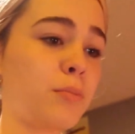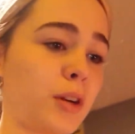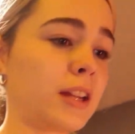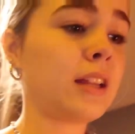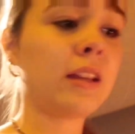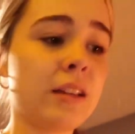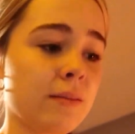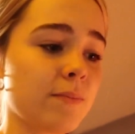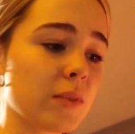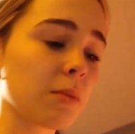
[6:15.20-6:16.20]

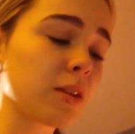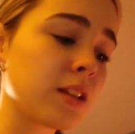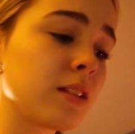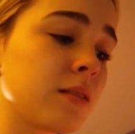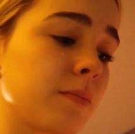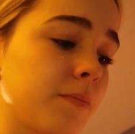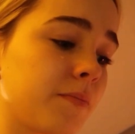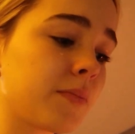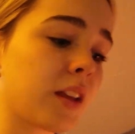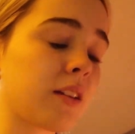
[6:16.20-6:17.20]
Brittany something,
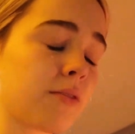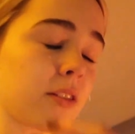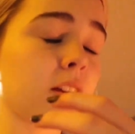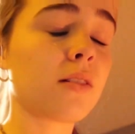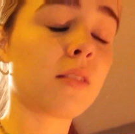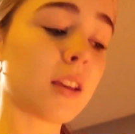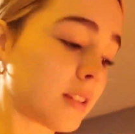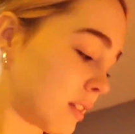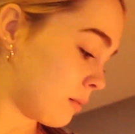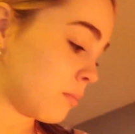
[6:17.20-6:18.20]
I forget her
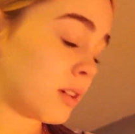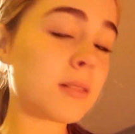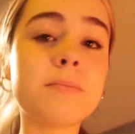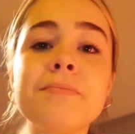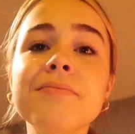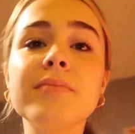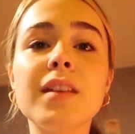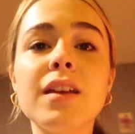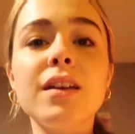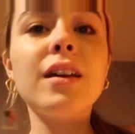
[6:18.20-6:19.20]
last name, but
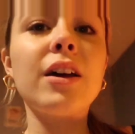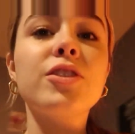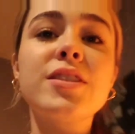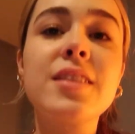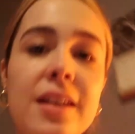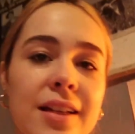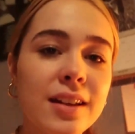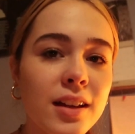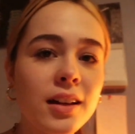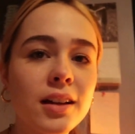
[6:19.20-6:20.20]
she's
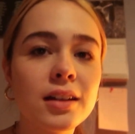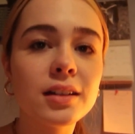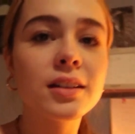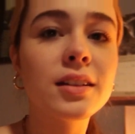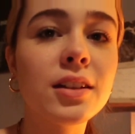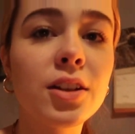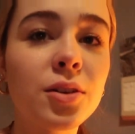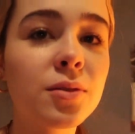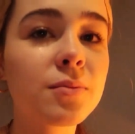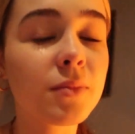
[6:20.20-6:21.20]
like, you
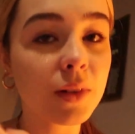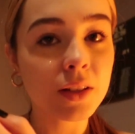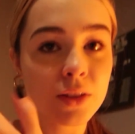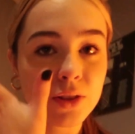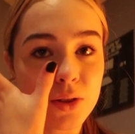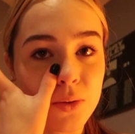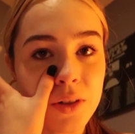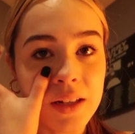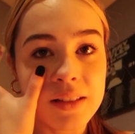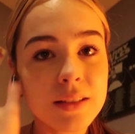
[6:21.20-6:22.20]
know, on their
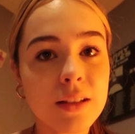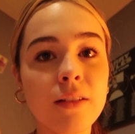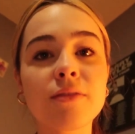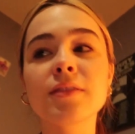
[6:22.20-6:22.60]
story and stuff.